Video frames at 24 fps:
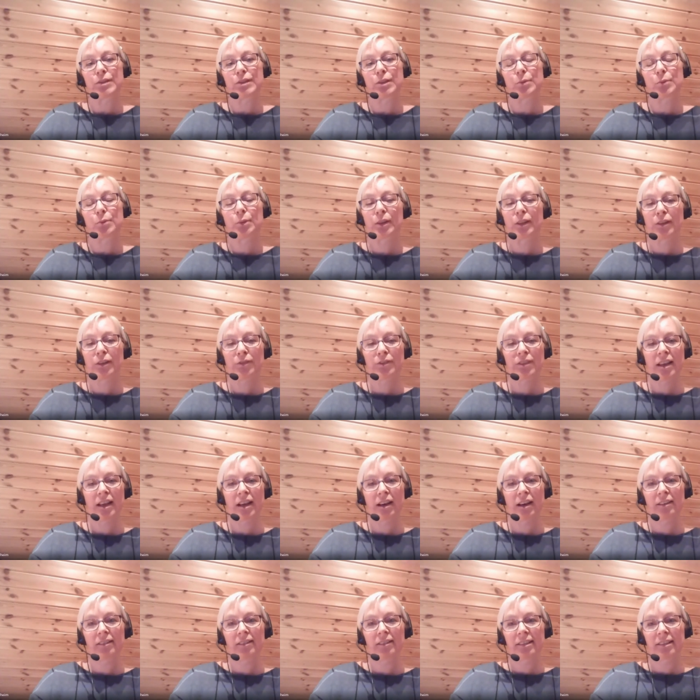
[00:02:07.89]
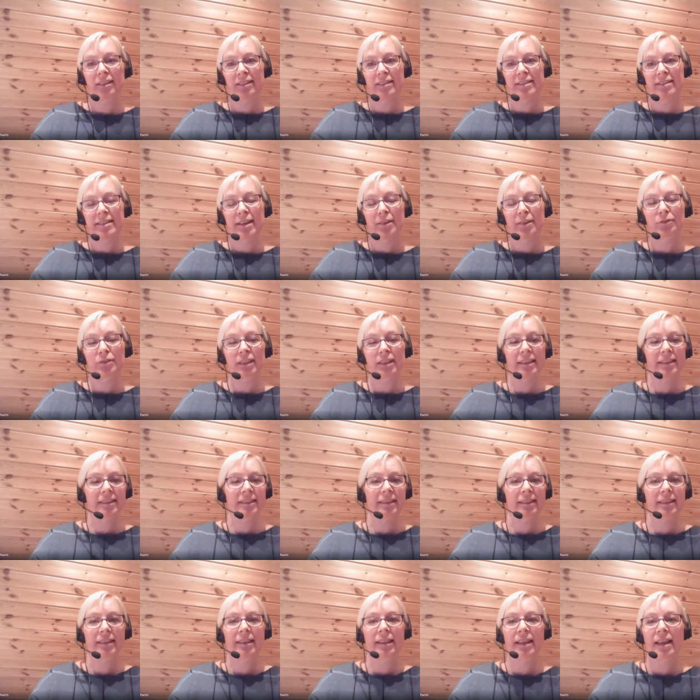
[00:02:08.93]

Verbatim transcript: on one of the articles I've written.